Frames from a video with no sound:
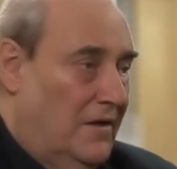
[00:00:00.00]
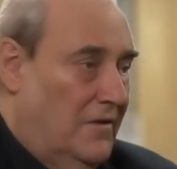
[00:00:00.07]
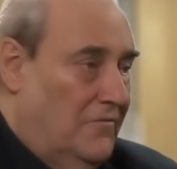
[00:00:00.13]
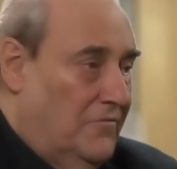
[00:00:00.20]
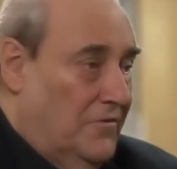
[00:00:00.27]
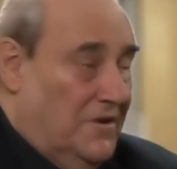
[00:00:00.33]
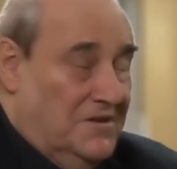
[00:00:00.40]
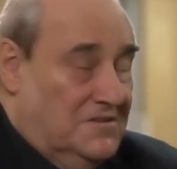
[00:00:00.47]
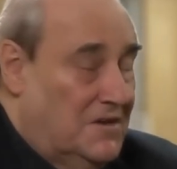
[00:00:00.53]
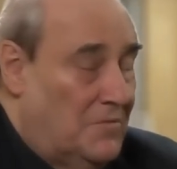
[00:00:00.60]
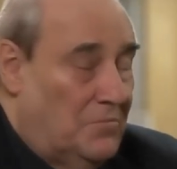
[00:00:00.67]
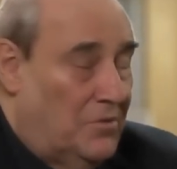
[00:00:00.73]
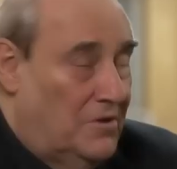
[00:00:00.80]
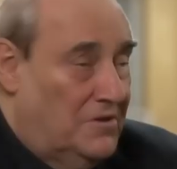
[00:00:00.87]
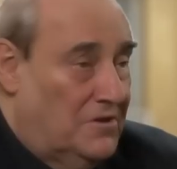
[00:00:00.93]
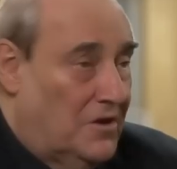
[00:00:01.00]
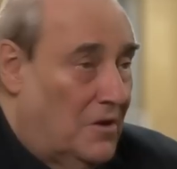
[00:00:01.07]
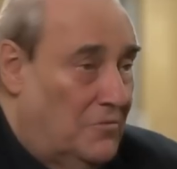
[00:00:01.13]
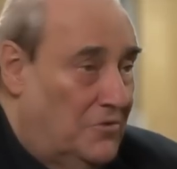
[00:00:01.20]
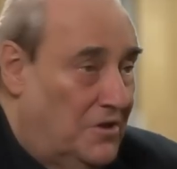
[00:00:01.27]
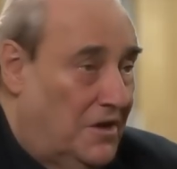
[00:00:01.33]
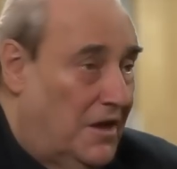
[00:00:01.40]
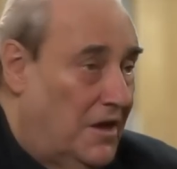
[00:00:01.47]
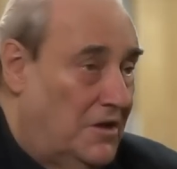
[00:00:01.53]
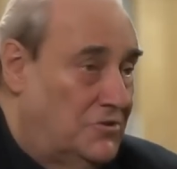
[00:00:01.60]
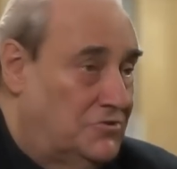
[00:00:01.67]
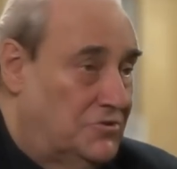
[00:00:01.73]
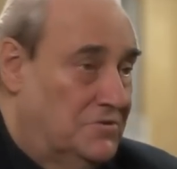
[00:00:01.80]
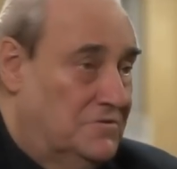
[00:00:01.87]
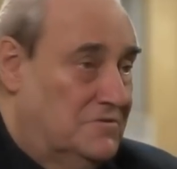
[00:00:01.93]
for example, in
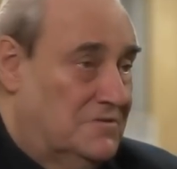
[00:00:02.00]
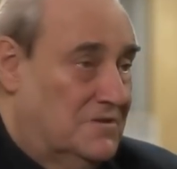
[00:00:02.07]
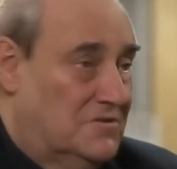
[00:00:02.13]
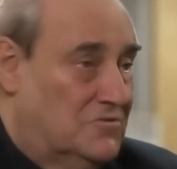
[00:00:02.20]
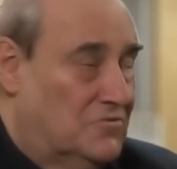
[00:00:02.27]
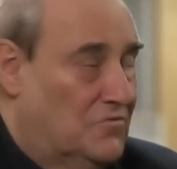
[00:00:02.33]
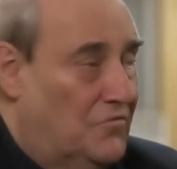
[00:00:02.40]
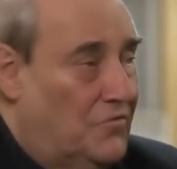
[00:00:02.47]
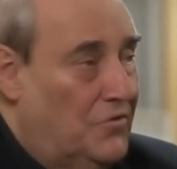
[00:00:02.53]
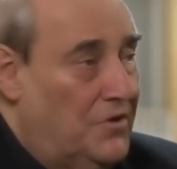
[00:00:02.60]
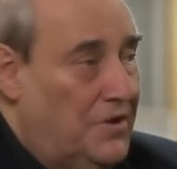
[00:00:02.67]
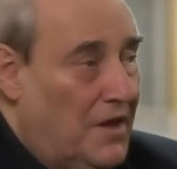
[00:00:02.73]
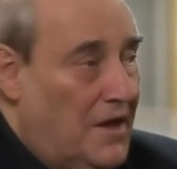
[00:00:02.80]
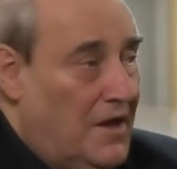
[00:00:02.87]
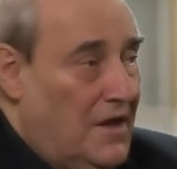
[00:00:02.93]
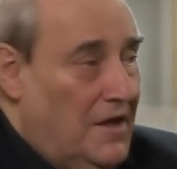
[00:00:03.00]
communications and so forth,